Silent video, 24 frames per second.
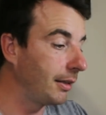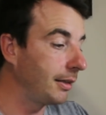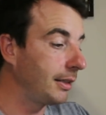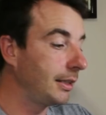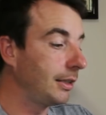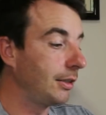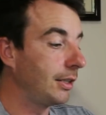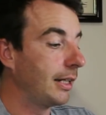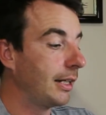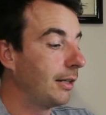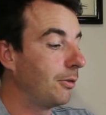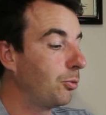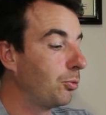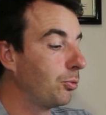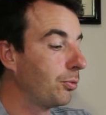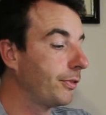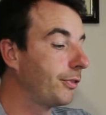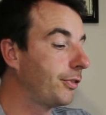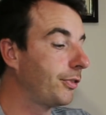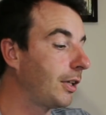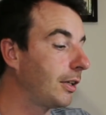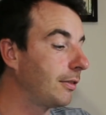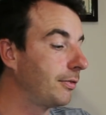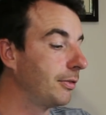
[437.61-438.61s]
I think you get all the
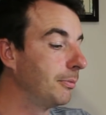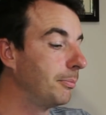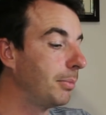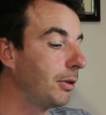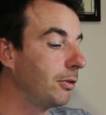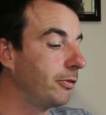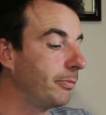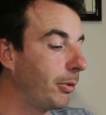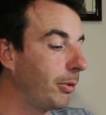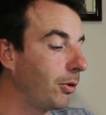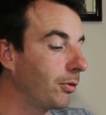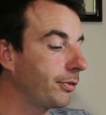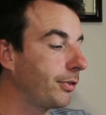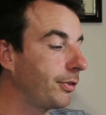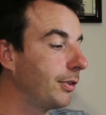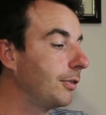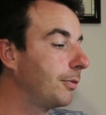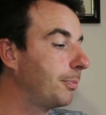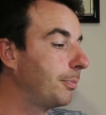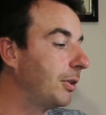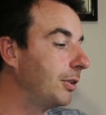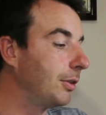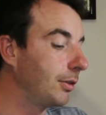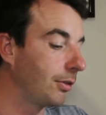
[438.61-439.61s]
stuff in both
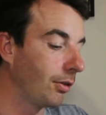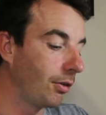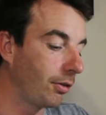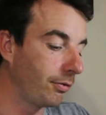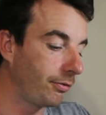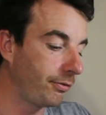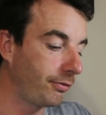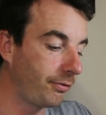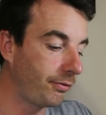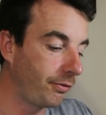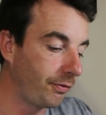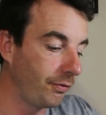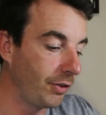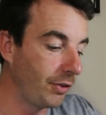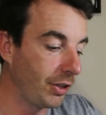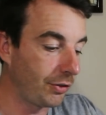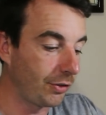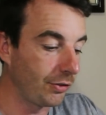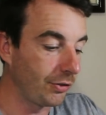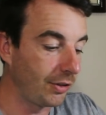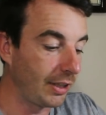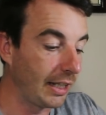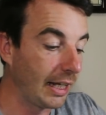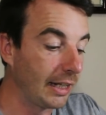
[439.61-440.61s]
boxes, but you got
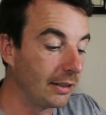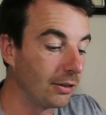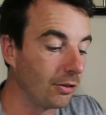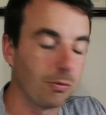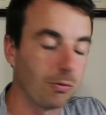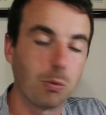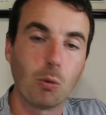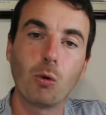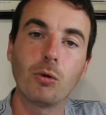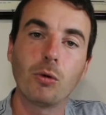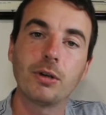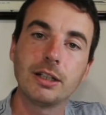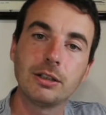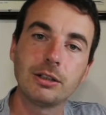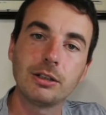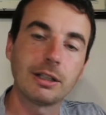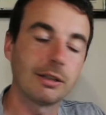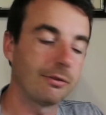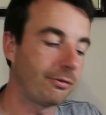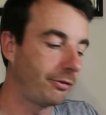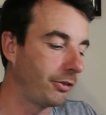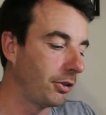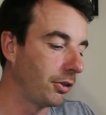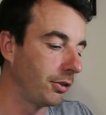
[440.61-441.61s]
this is the end of war, and then you
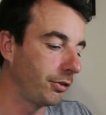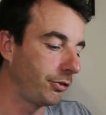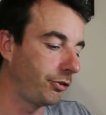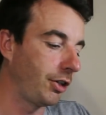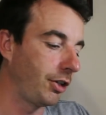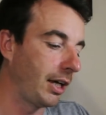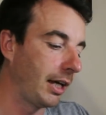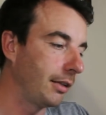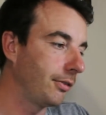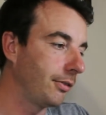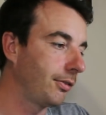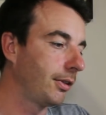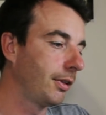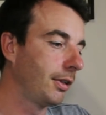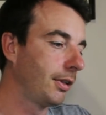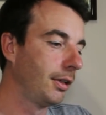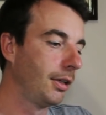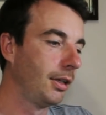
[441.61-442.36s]
get first jets.